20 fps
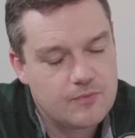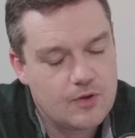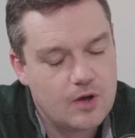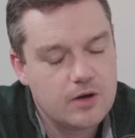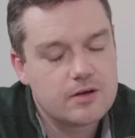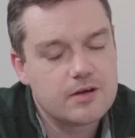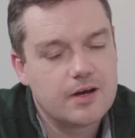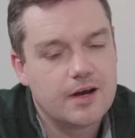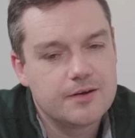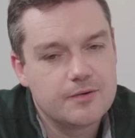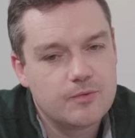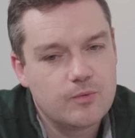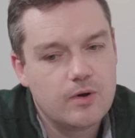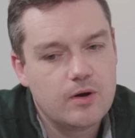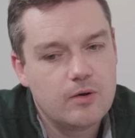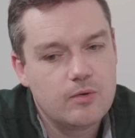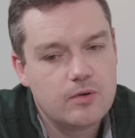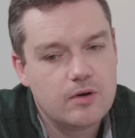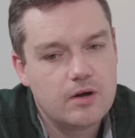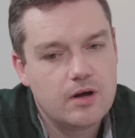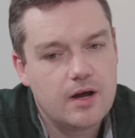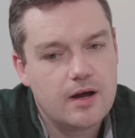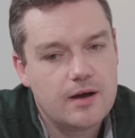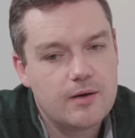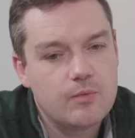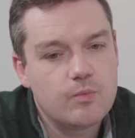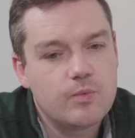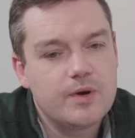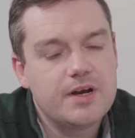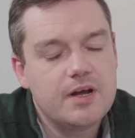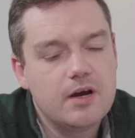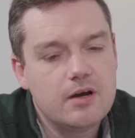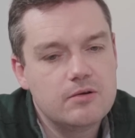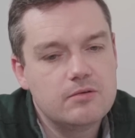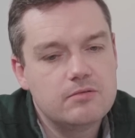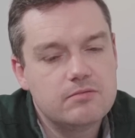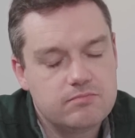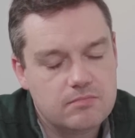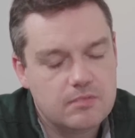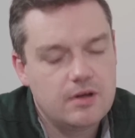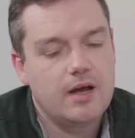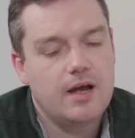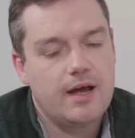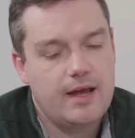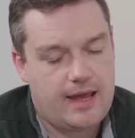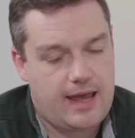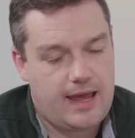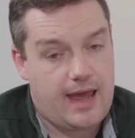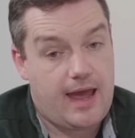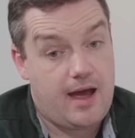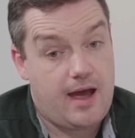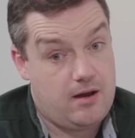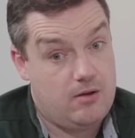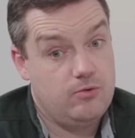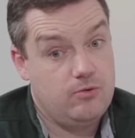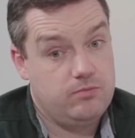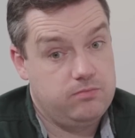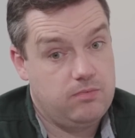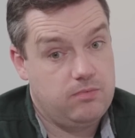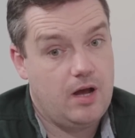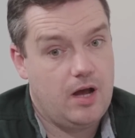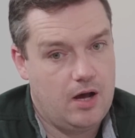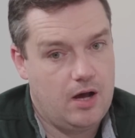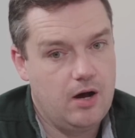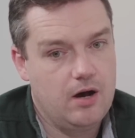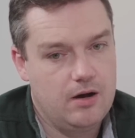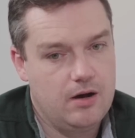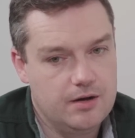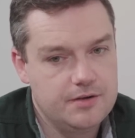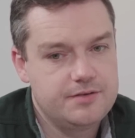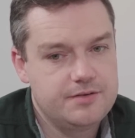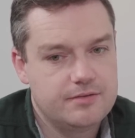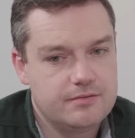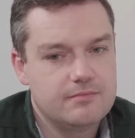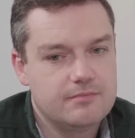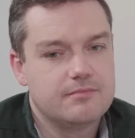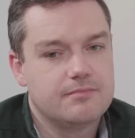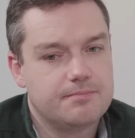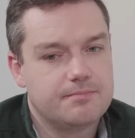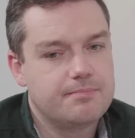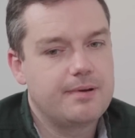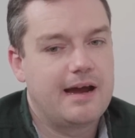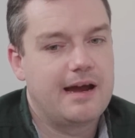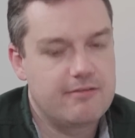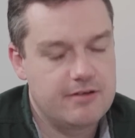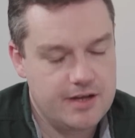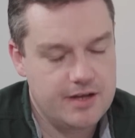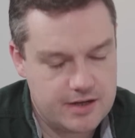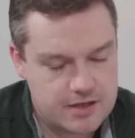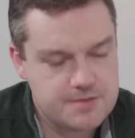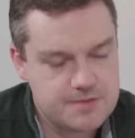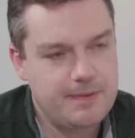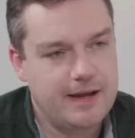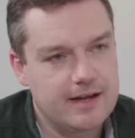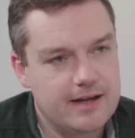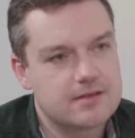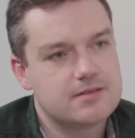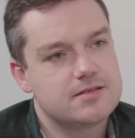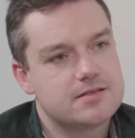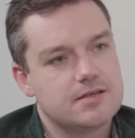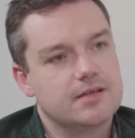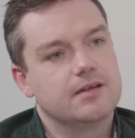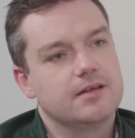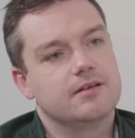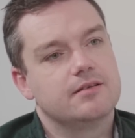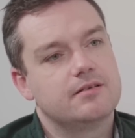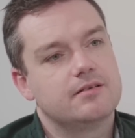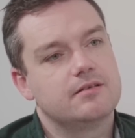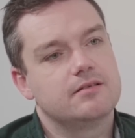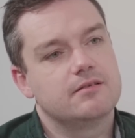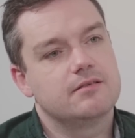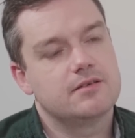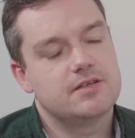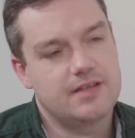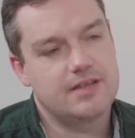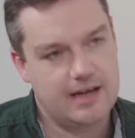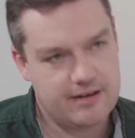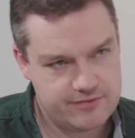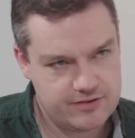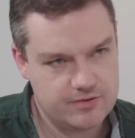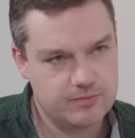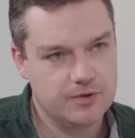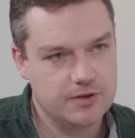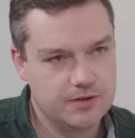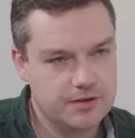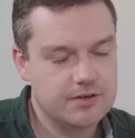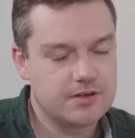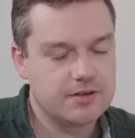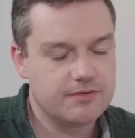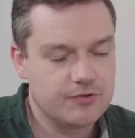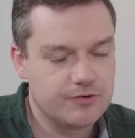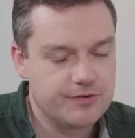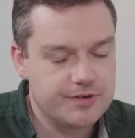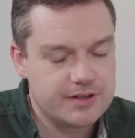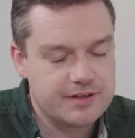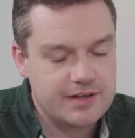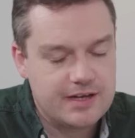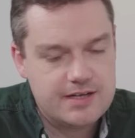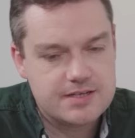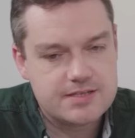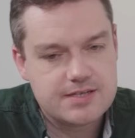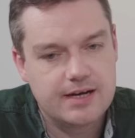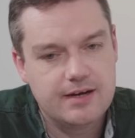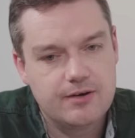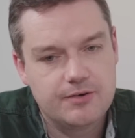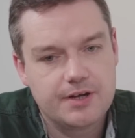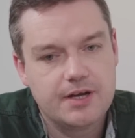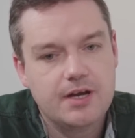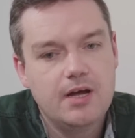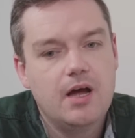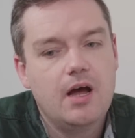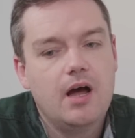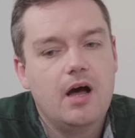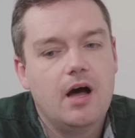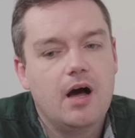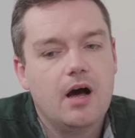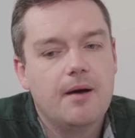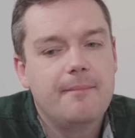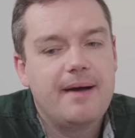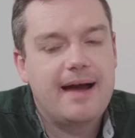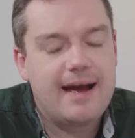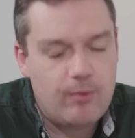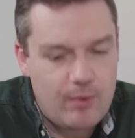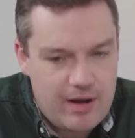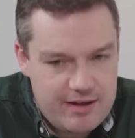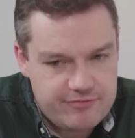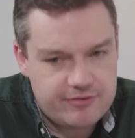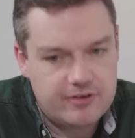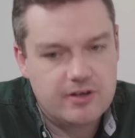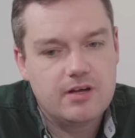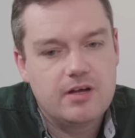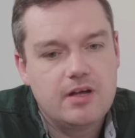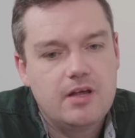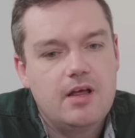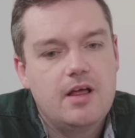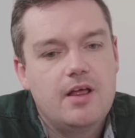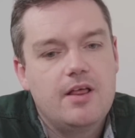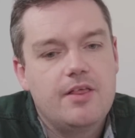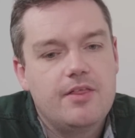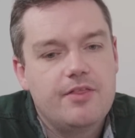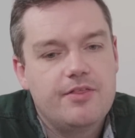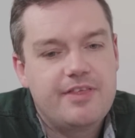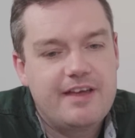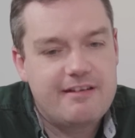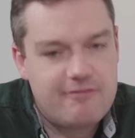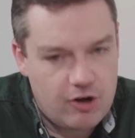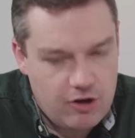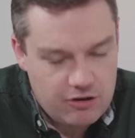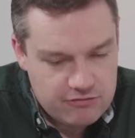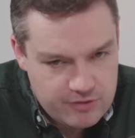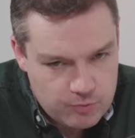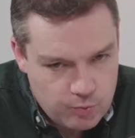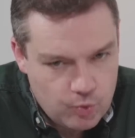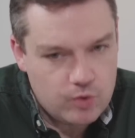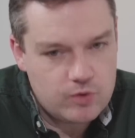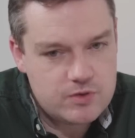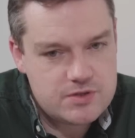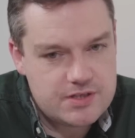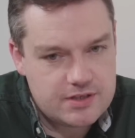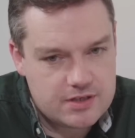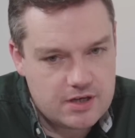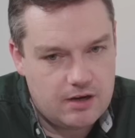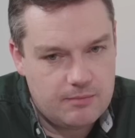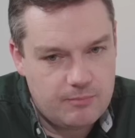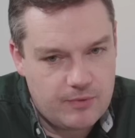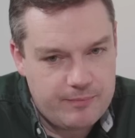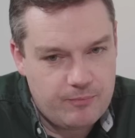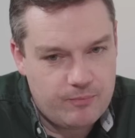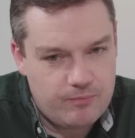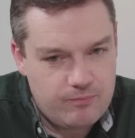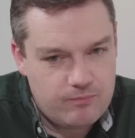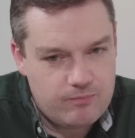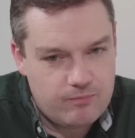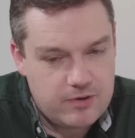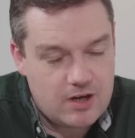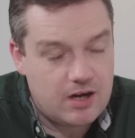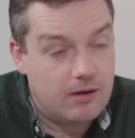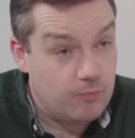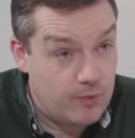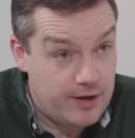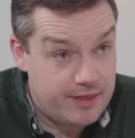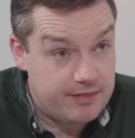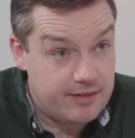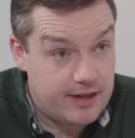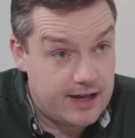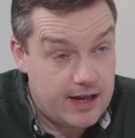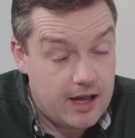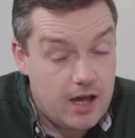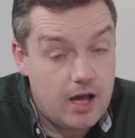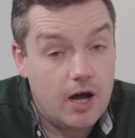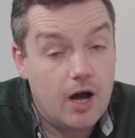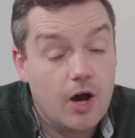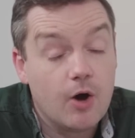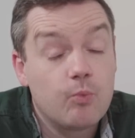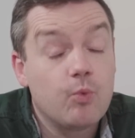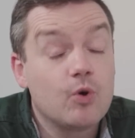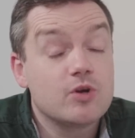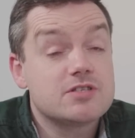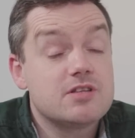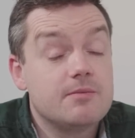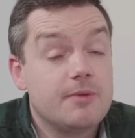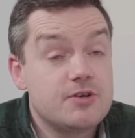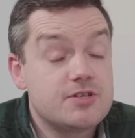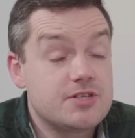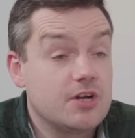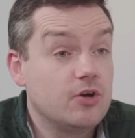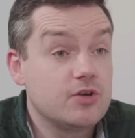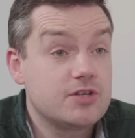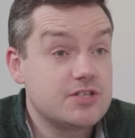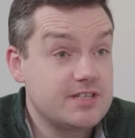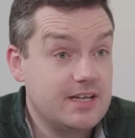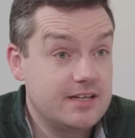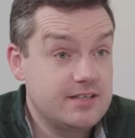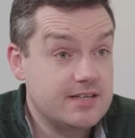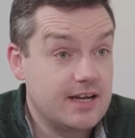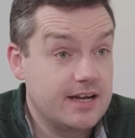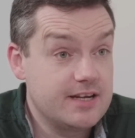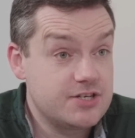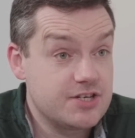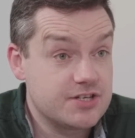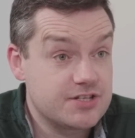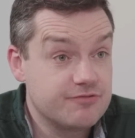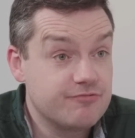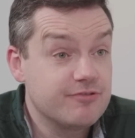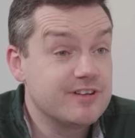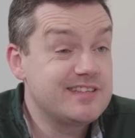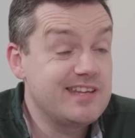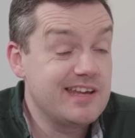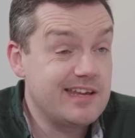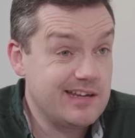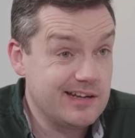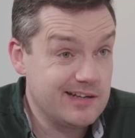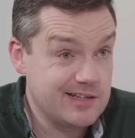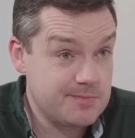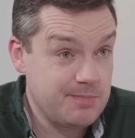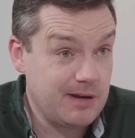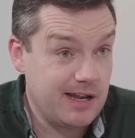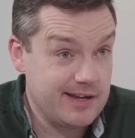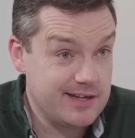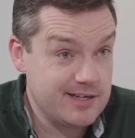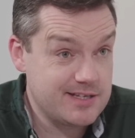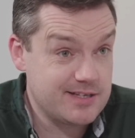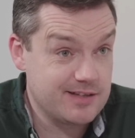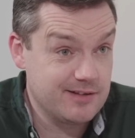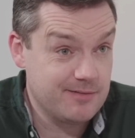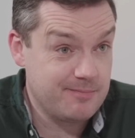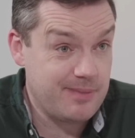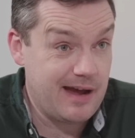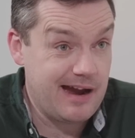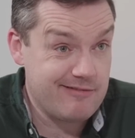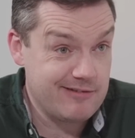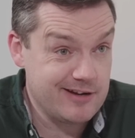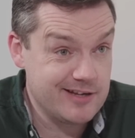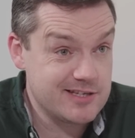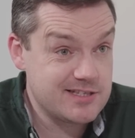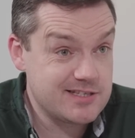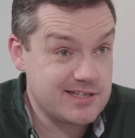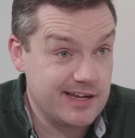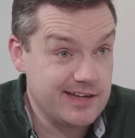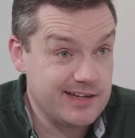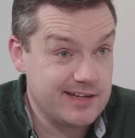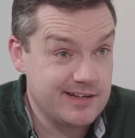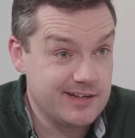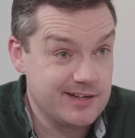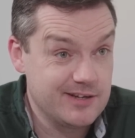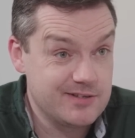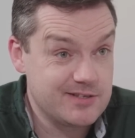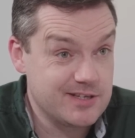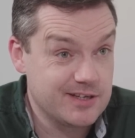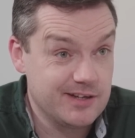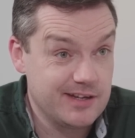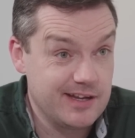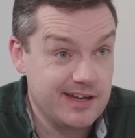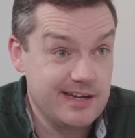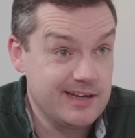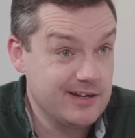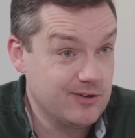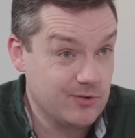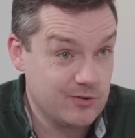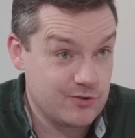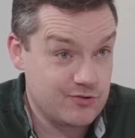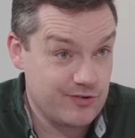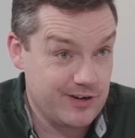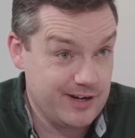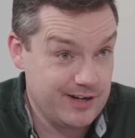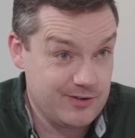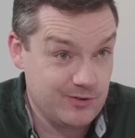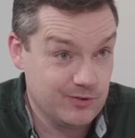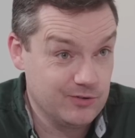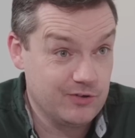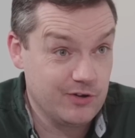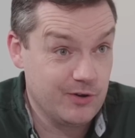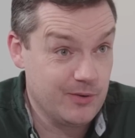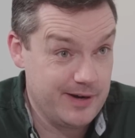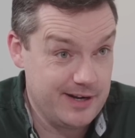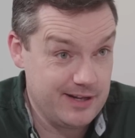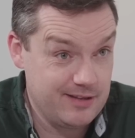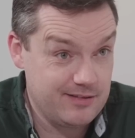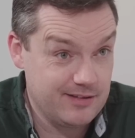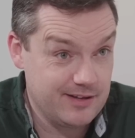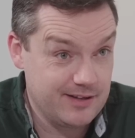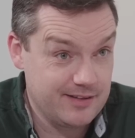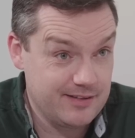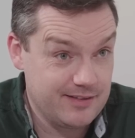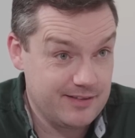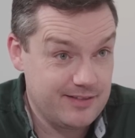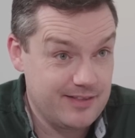Okay, well, we know how hard Barry expects his staff to work. You've already detailed it. However, there are rewards that come with that. What's the most ostentatious and ridiculous place that Barry has taken you to eat or drink or do anything?